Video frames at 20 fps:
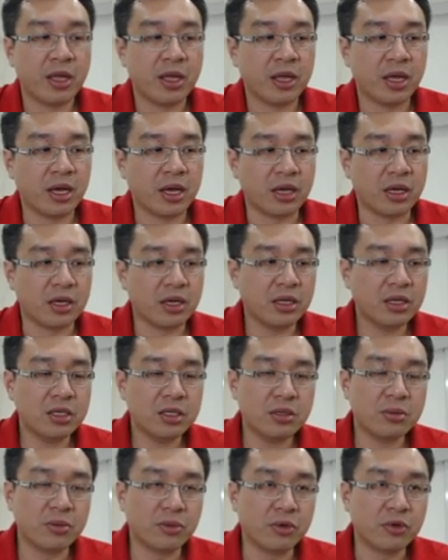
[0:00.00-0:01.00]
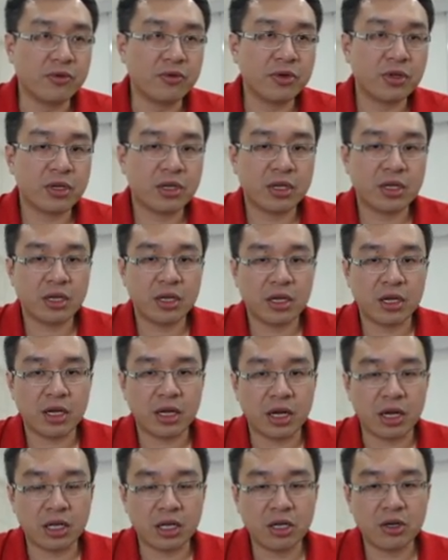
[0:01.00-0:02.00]
At this move, I
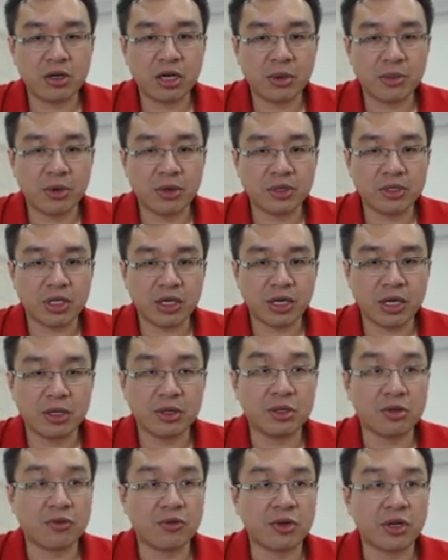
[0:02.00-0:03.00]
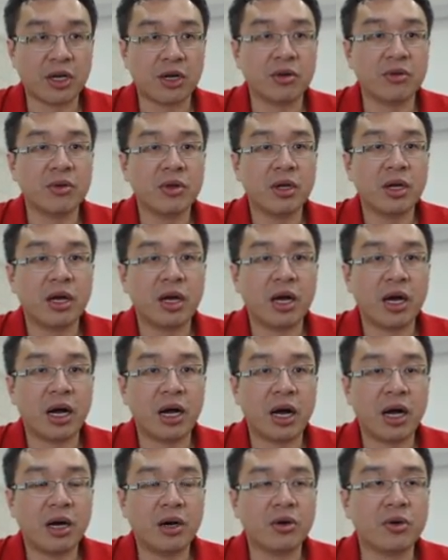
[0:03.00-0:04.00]
give a couple of seconds to figure out
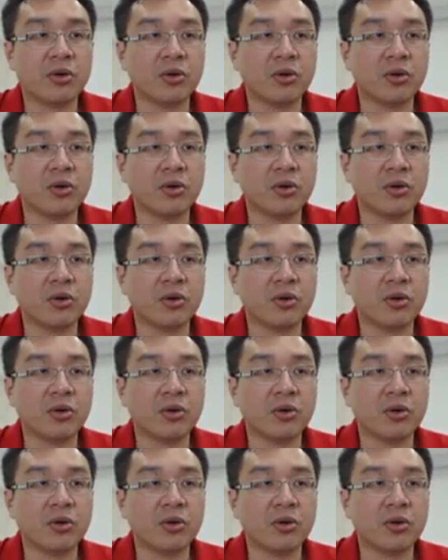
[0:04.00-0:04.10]
how